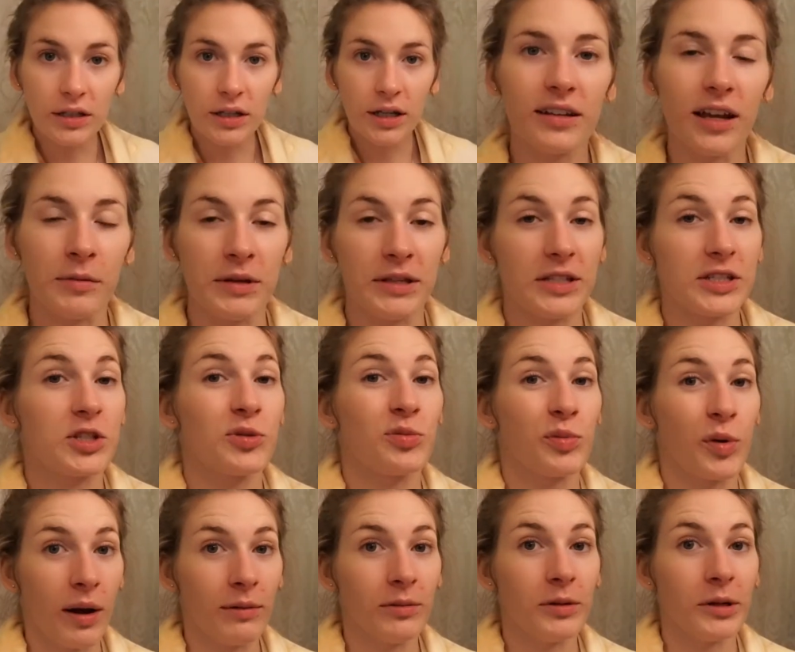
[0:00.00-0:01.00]
I mean, this is
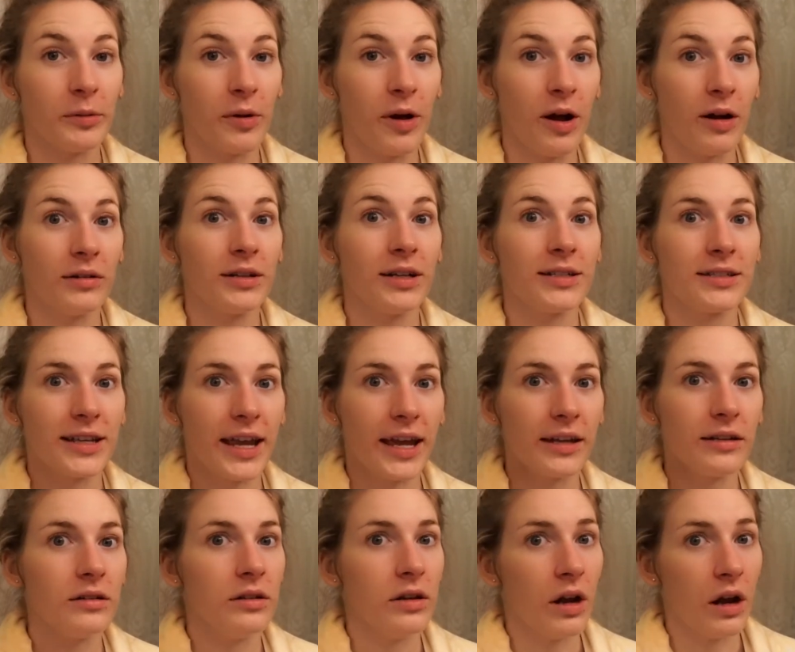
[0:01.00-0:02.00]
probably wrong, because again,
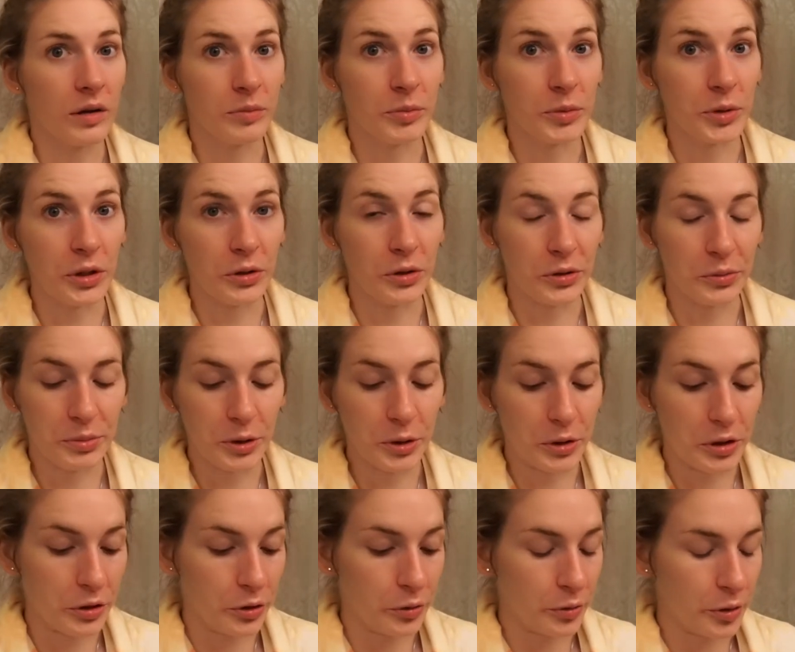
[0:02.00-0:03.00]
not a
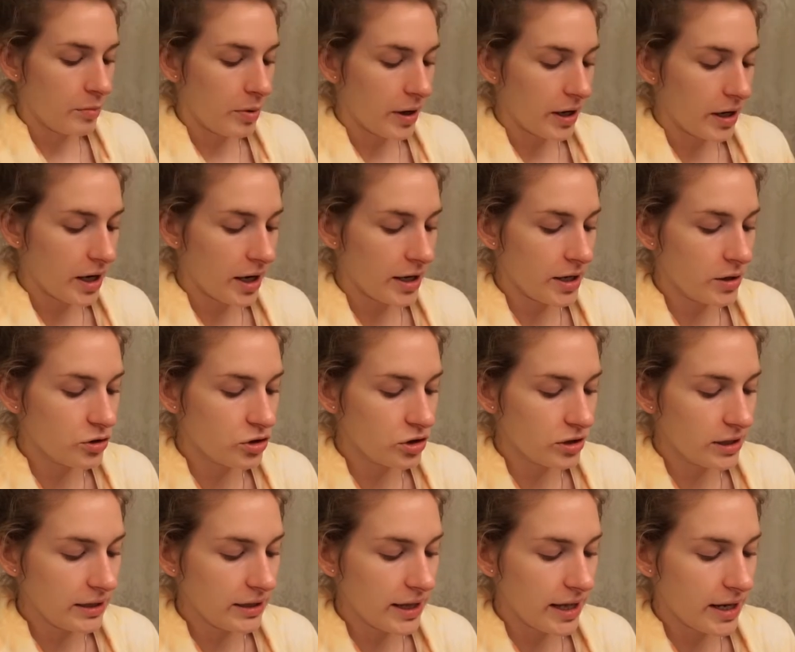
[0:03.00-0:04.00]
beauty guru, but I
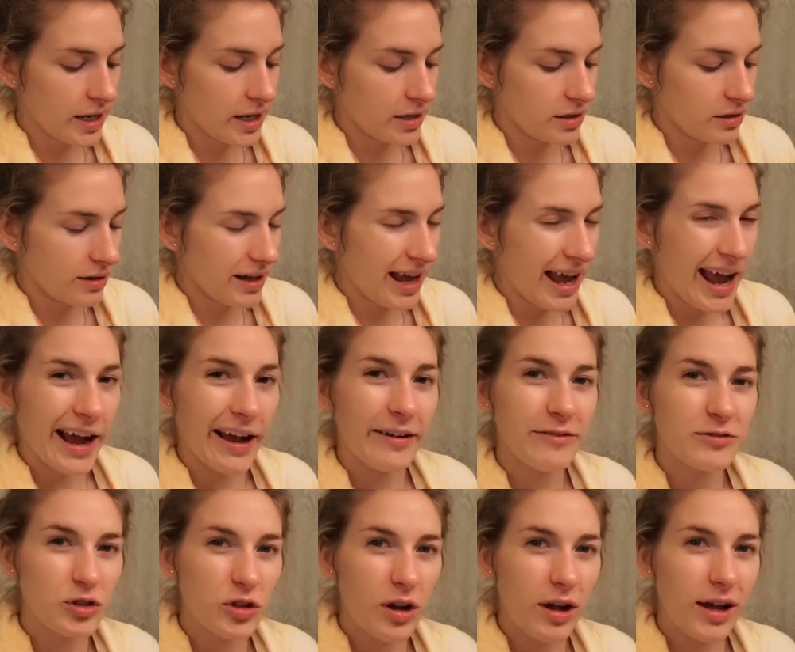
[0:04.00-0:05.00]
usually let it half
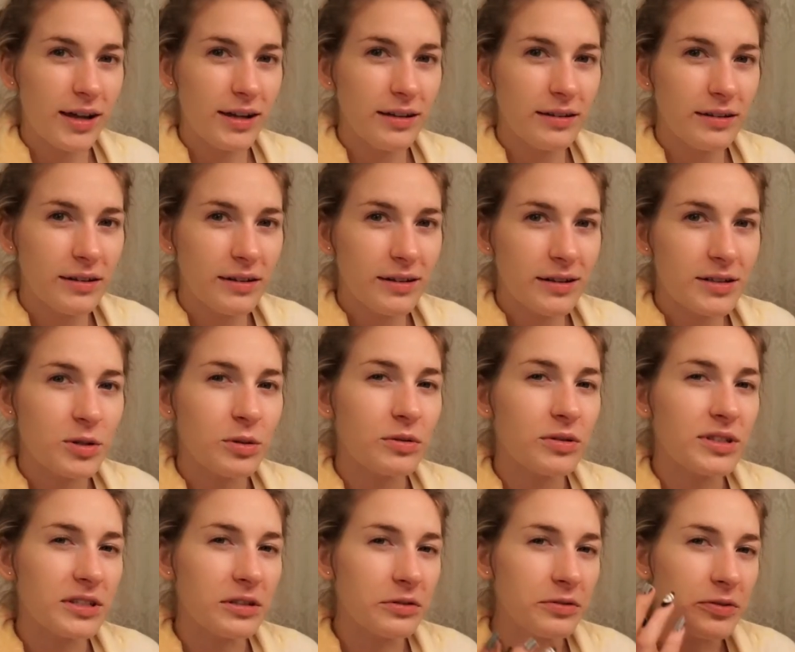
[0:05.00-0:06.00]
dry, so it
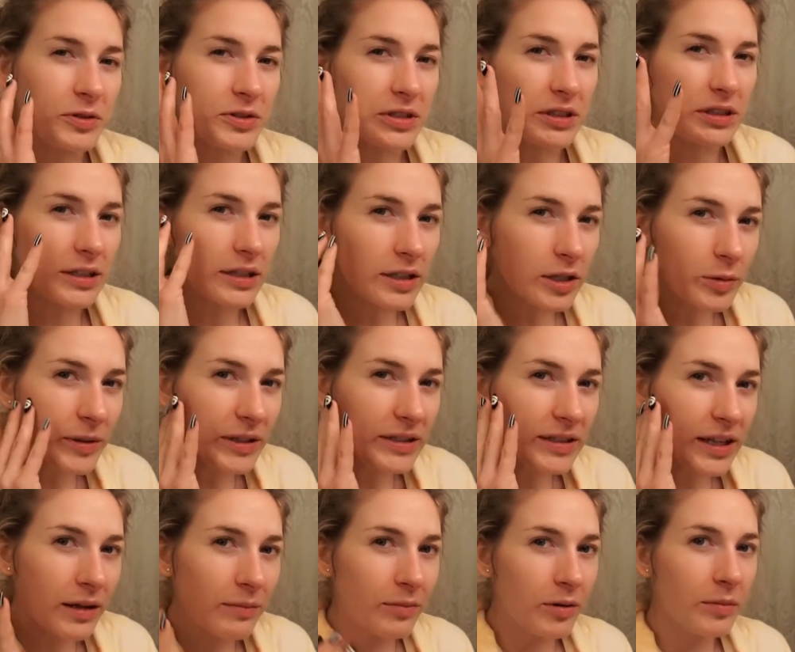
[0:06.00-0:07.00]
still feels a little bit
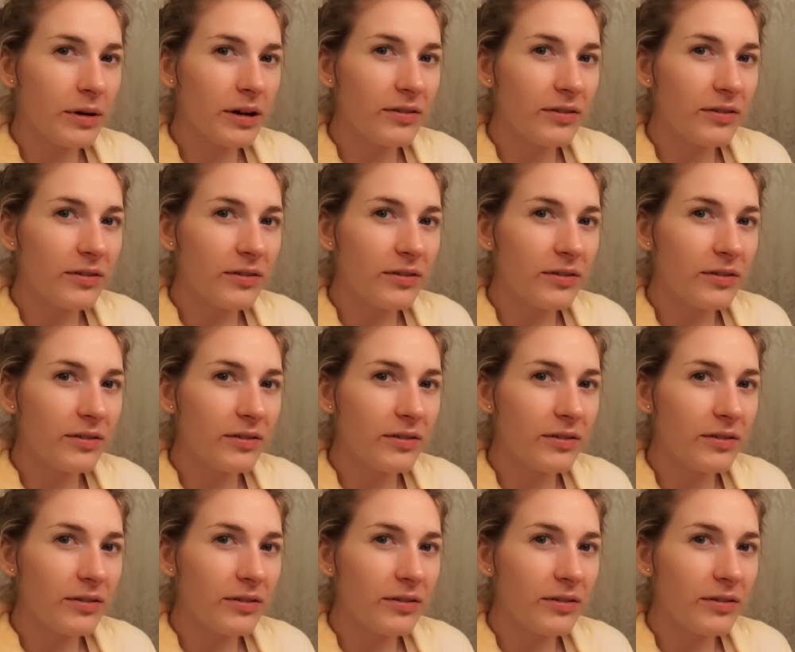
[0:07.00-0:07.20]
damp on my